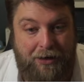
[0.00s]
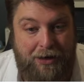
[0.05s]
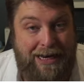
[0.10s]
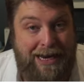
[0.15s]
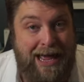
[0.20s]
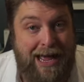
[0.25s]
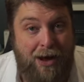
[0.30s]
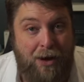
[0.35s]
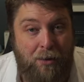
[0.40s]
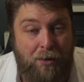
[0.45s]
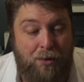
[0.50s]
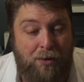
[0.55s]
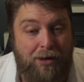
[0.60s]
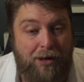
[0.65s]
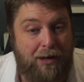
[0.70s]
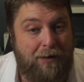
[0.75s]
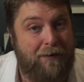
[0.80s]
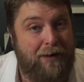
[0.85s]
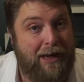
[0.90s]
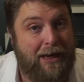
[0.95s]
Now,
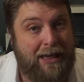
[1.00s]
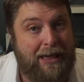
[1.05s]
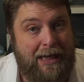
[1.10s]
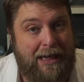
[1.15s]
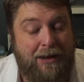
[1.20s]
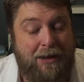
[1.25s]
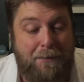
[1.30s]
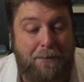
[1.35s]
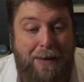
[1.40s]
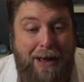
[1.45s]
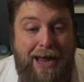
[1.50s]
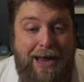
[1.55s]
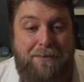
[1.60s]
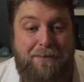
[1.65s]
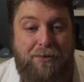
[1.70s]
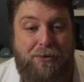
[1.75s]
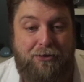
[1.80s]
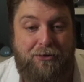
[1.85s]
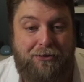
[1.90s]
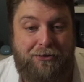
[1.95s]
if I click the back
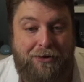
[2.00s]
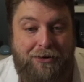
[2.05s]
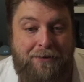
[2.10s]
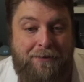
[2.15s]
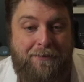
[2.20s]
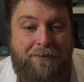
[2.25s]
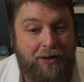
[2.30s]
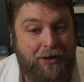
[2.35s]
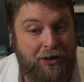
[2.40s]
button,